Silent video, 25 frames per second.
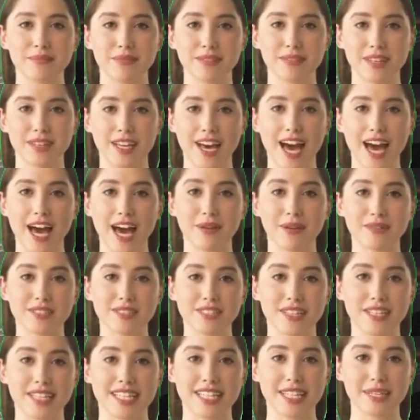One man
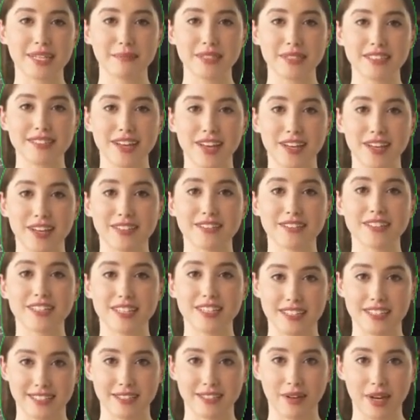in a motorcycle
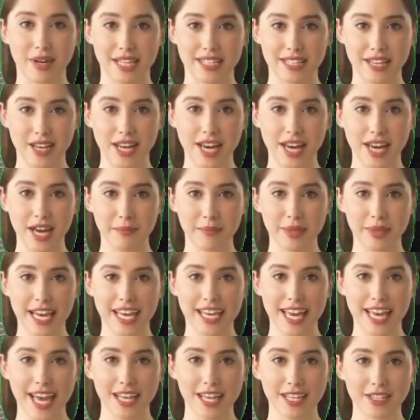ideal for a night before
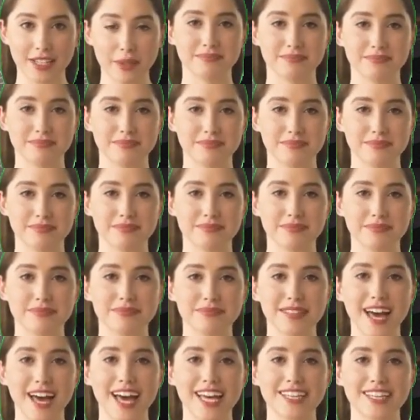boarding ferry to Hook of
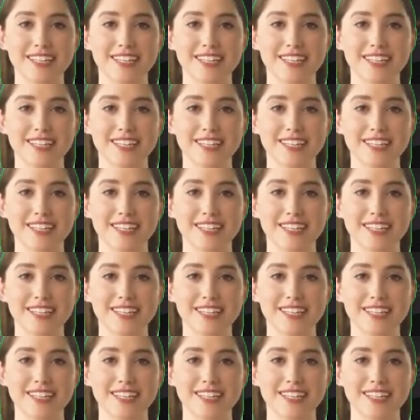Holland